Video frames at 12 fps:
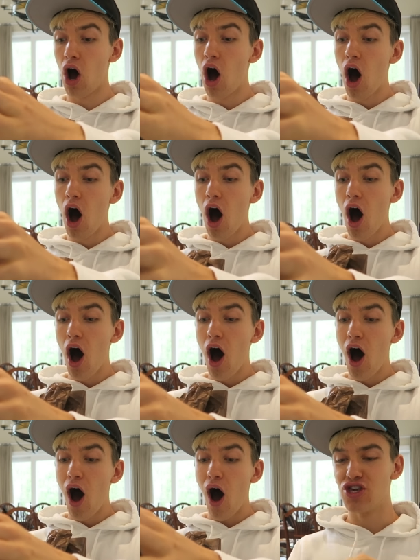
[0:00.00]

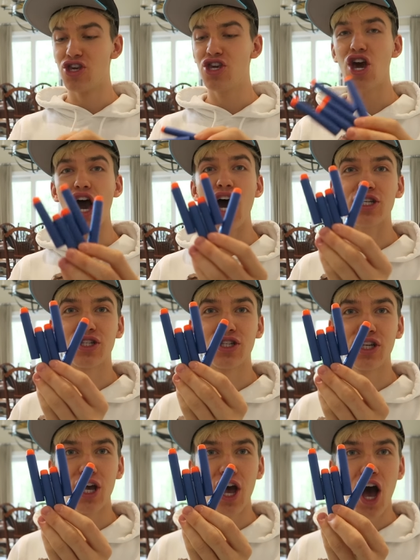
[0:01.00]
Oh,
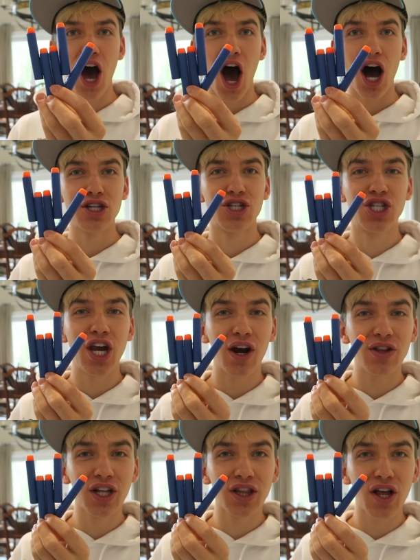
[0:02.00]
yes! A
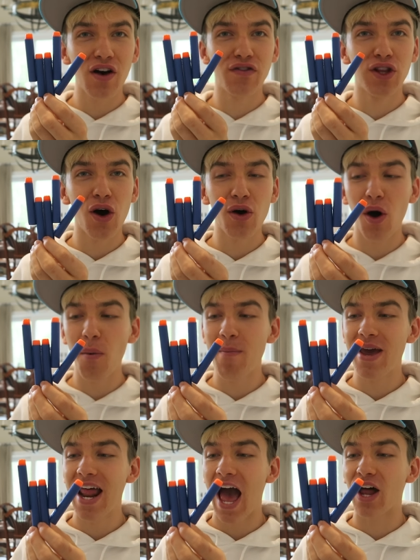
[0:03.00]
Share the Love logo
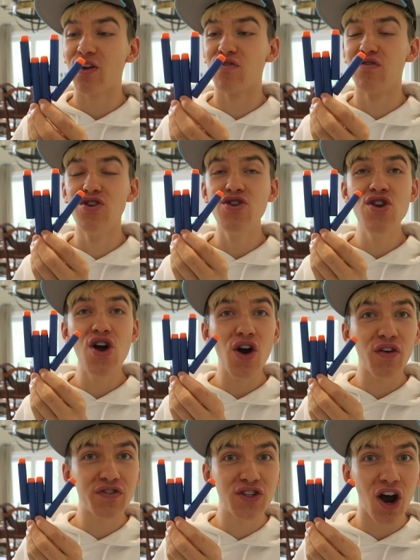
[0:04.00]
made out of
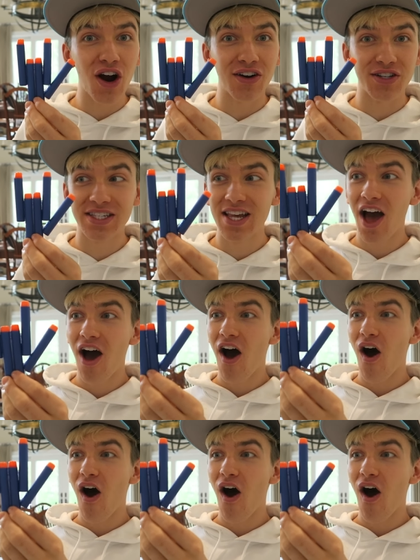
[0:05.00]
Nerf darts.